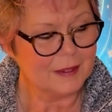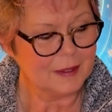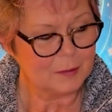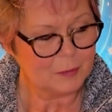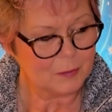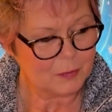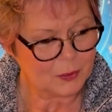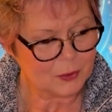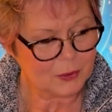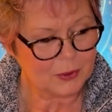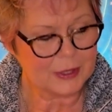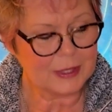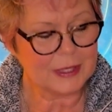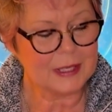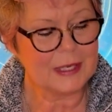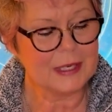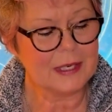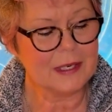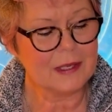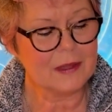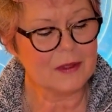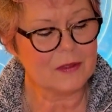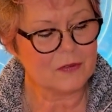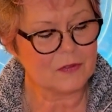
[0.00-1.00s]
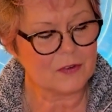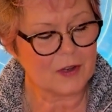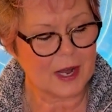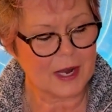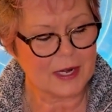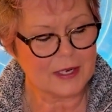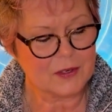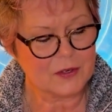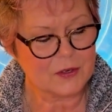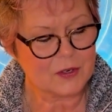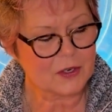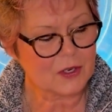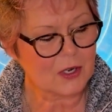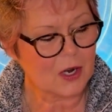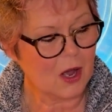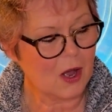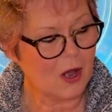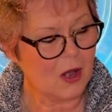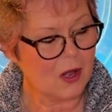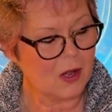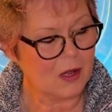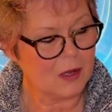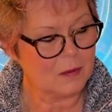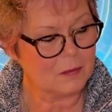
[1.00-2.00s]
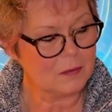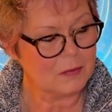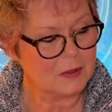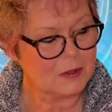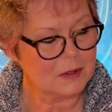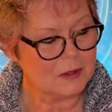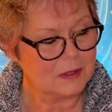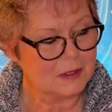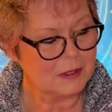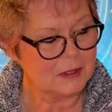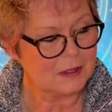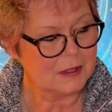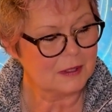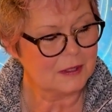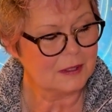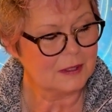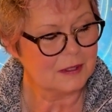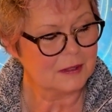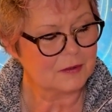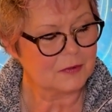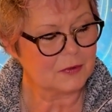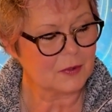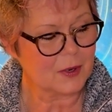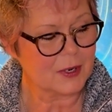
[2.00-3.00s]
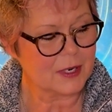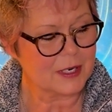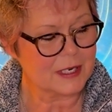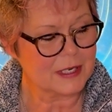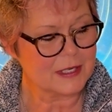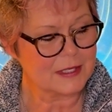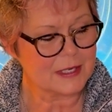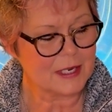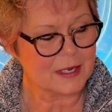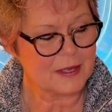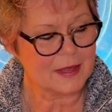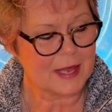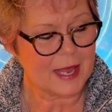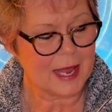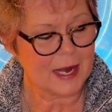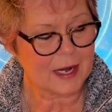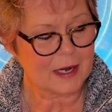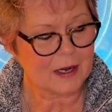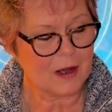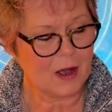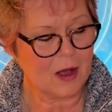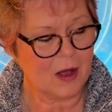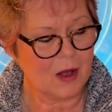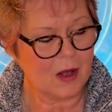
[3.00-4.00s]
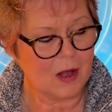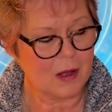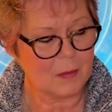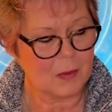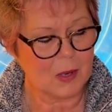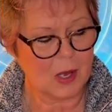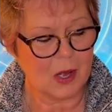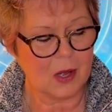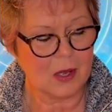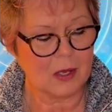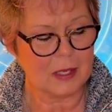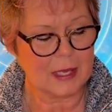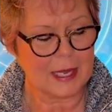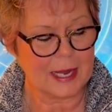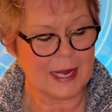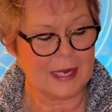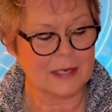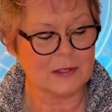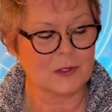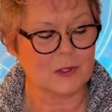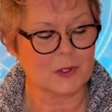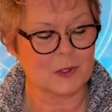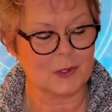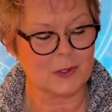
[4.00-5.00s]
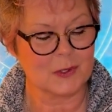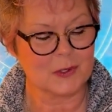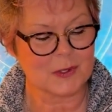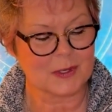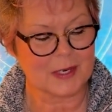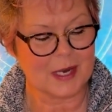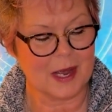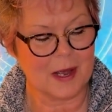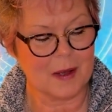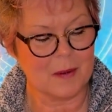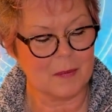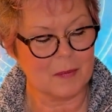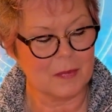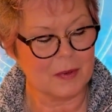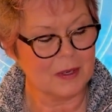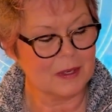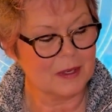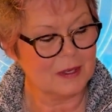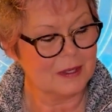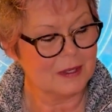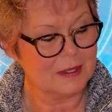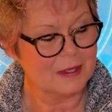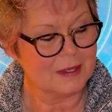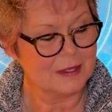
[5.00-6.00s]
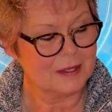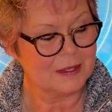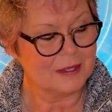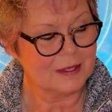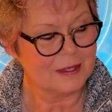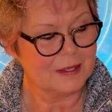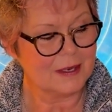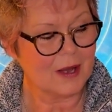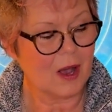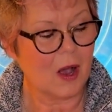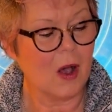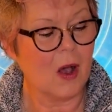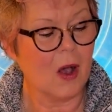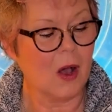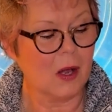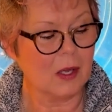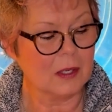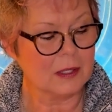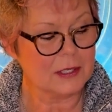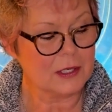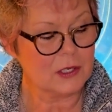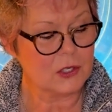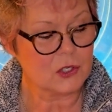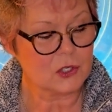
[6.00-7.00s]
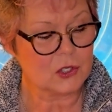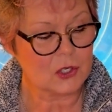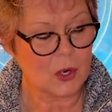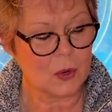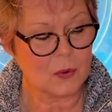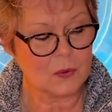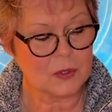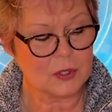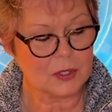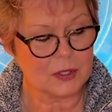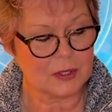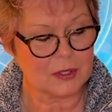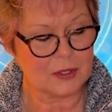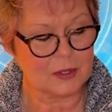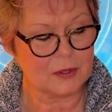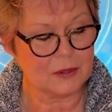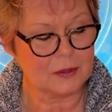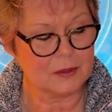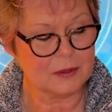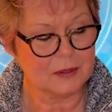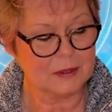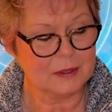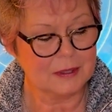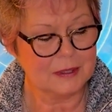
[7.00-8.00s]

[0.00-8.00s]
Breathe, find your calm, for it is in that calm all answers come. All is shown to you.